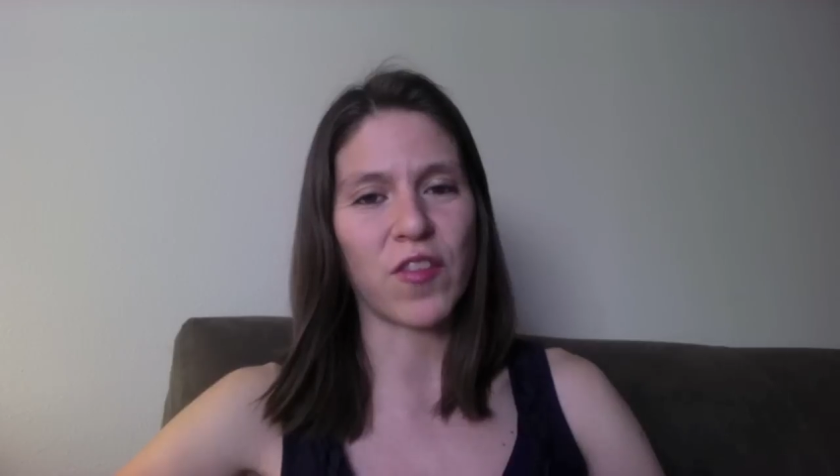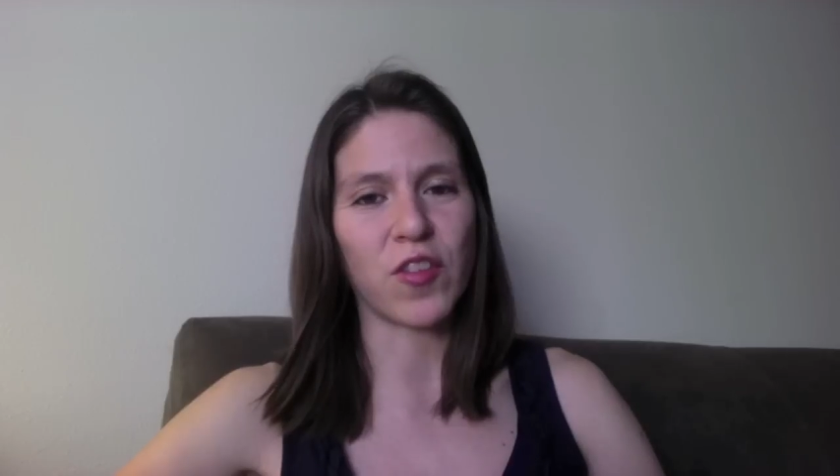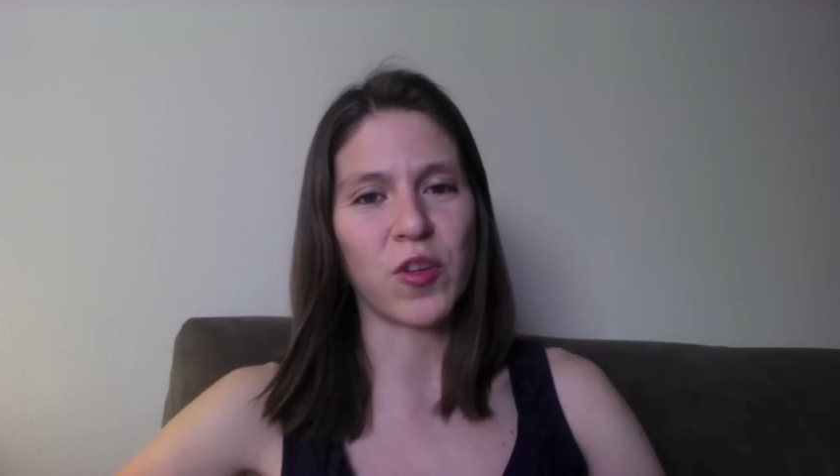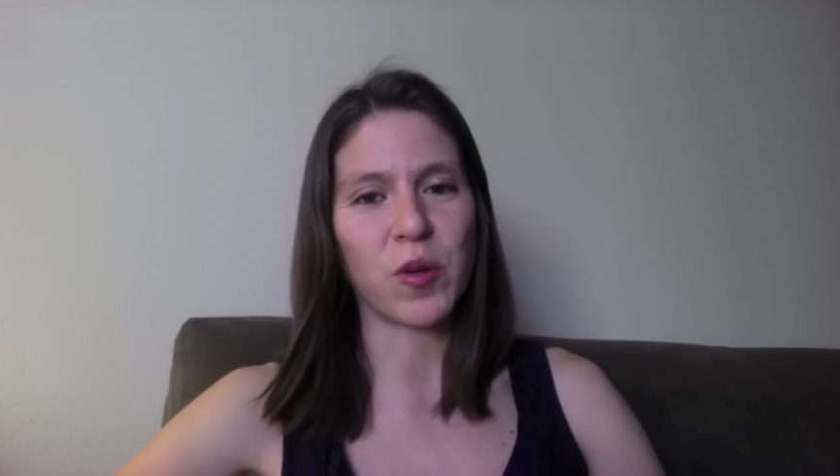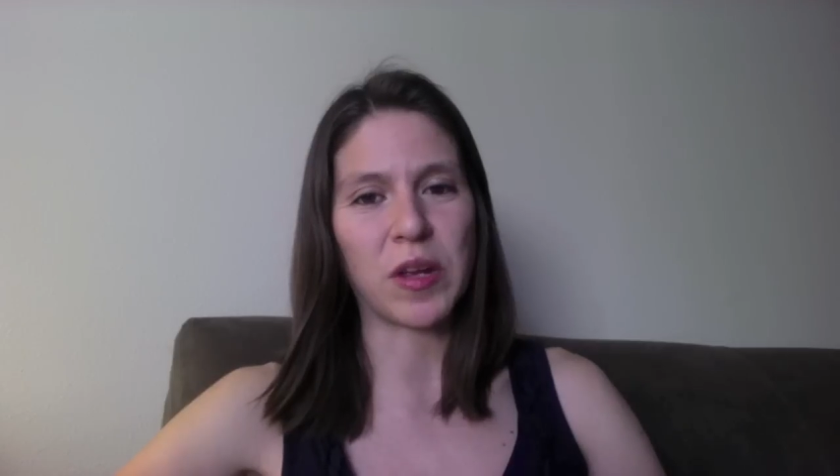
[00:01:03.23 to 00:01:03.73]
for
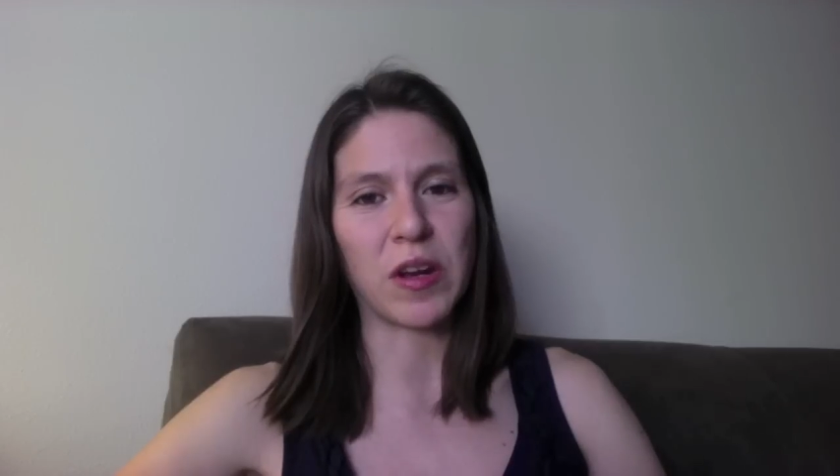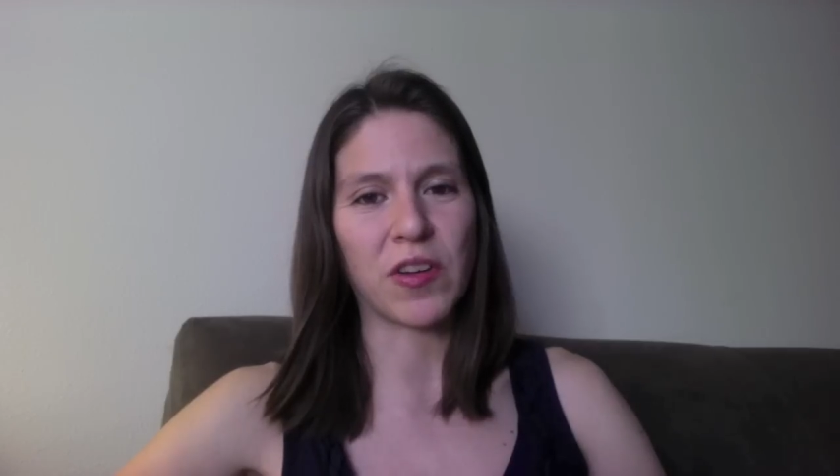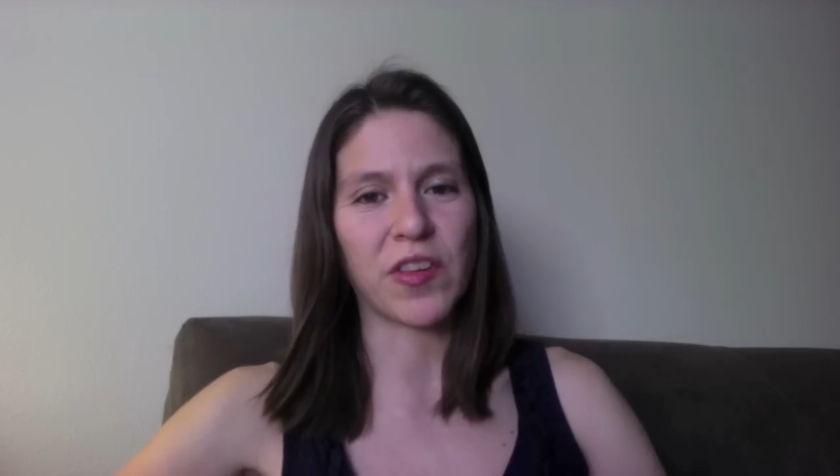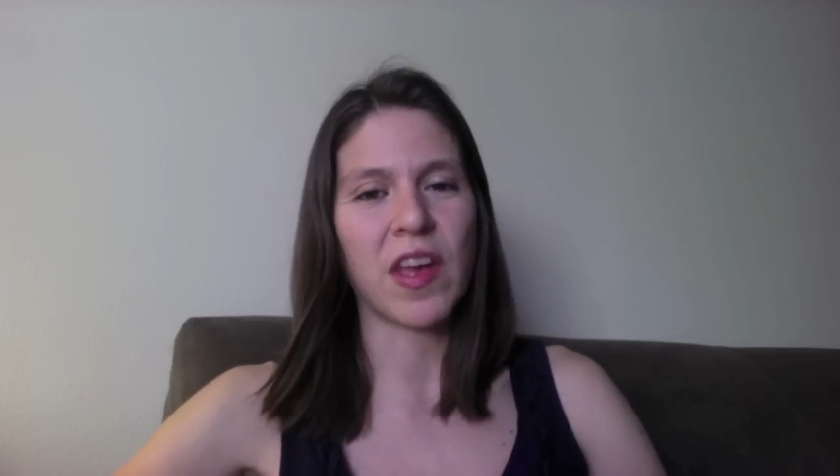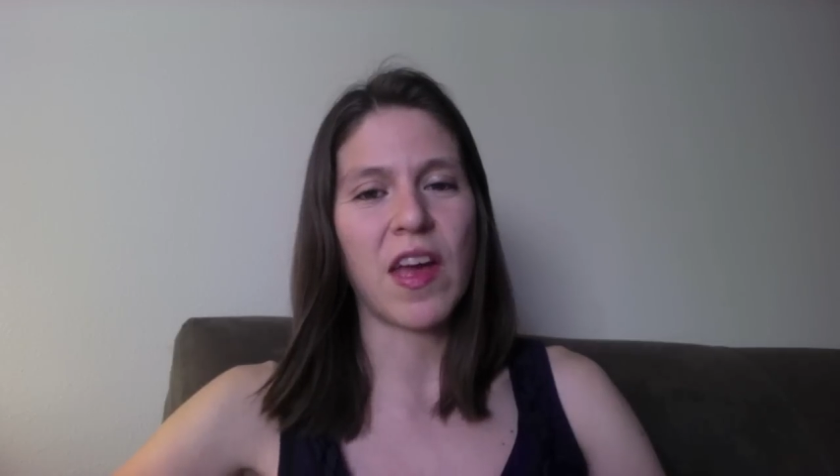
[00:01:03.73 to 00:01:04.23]
2
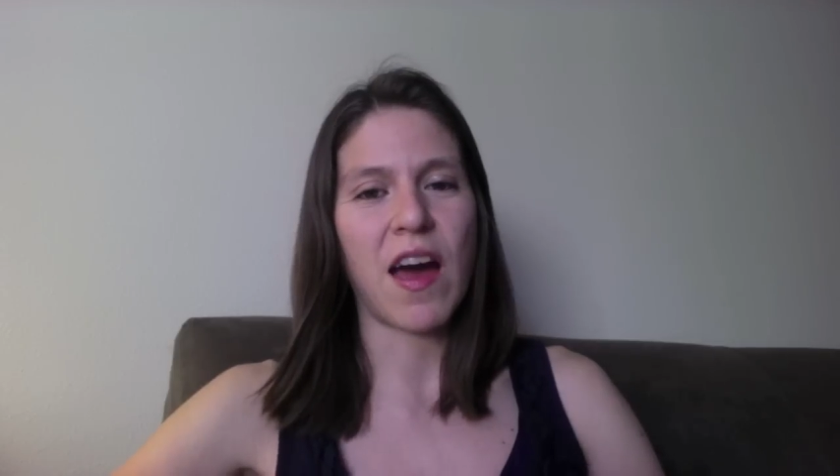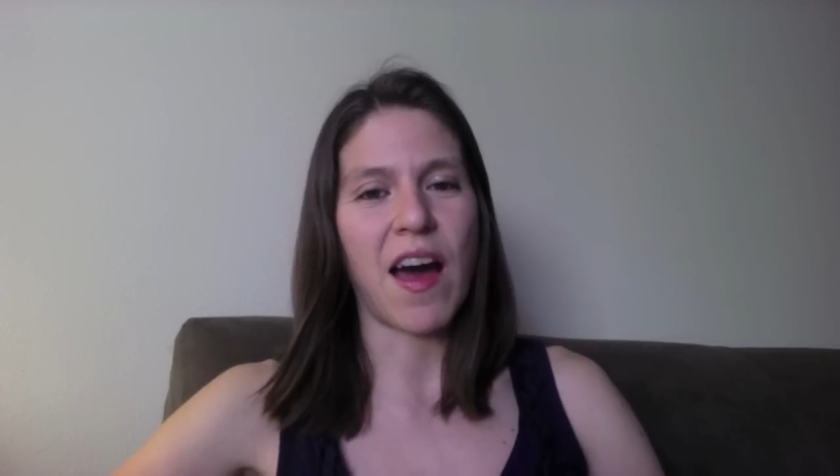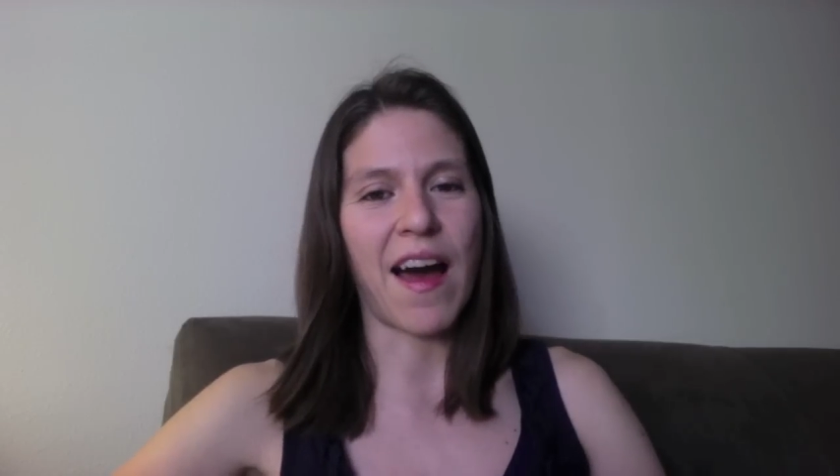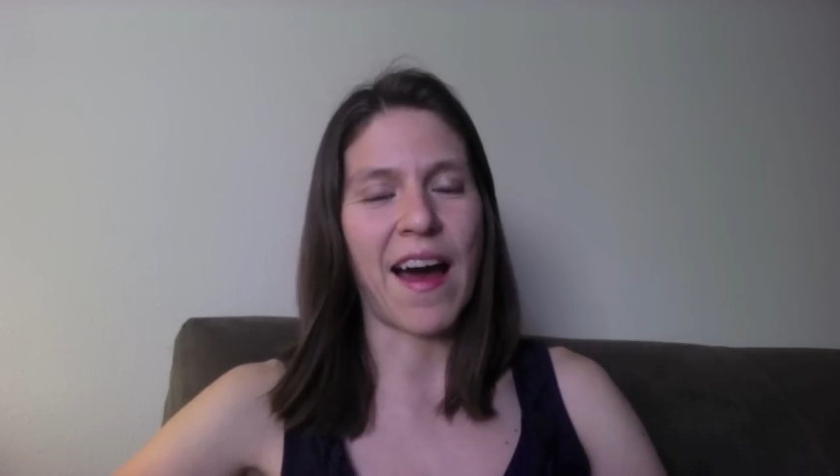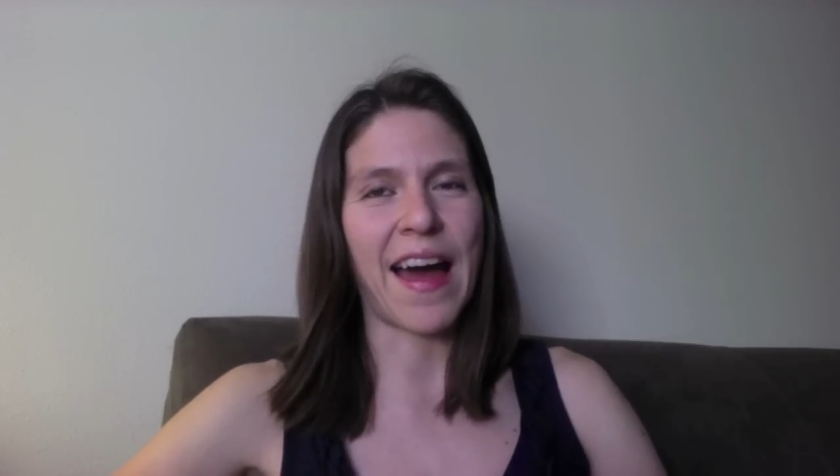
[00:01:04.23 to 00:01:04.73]
years,
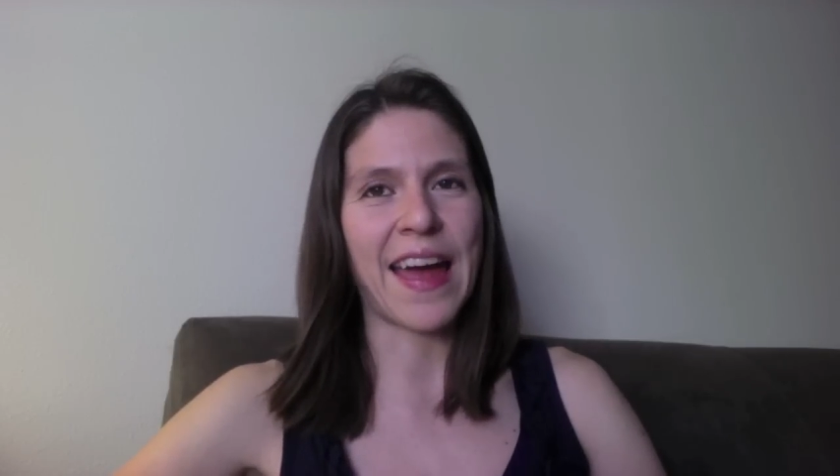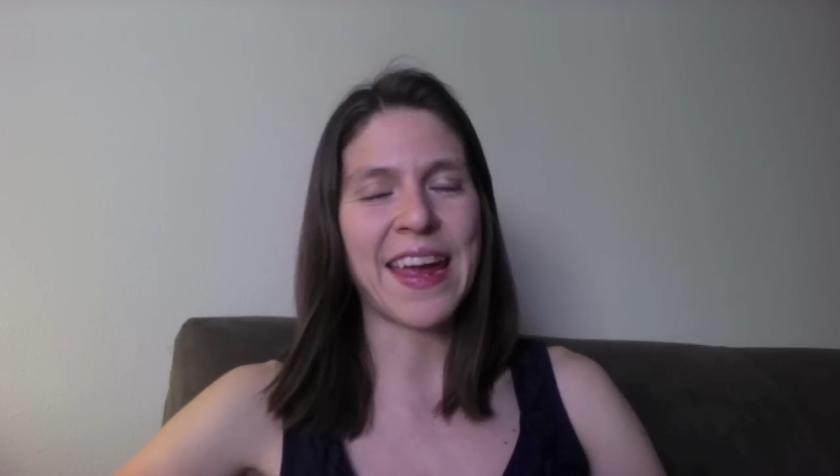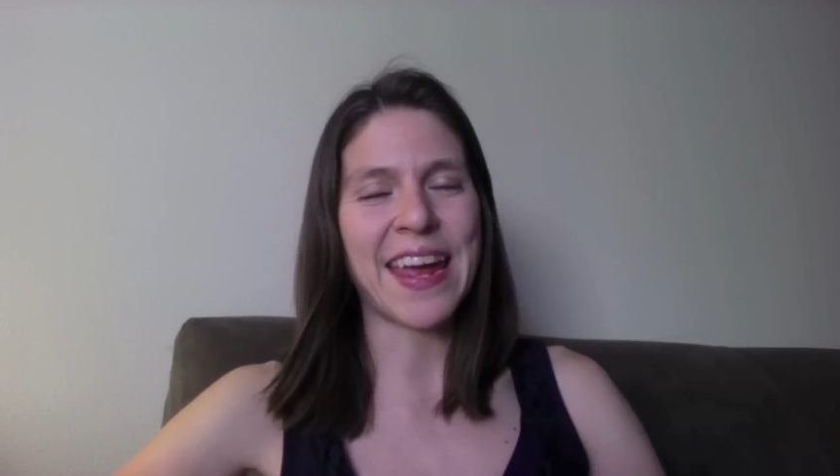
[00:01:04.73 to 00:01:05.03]
I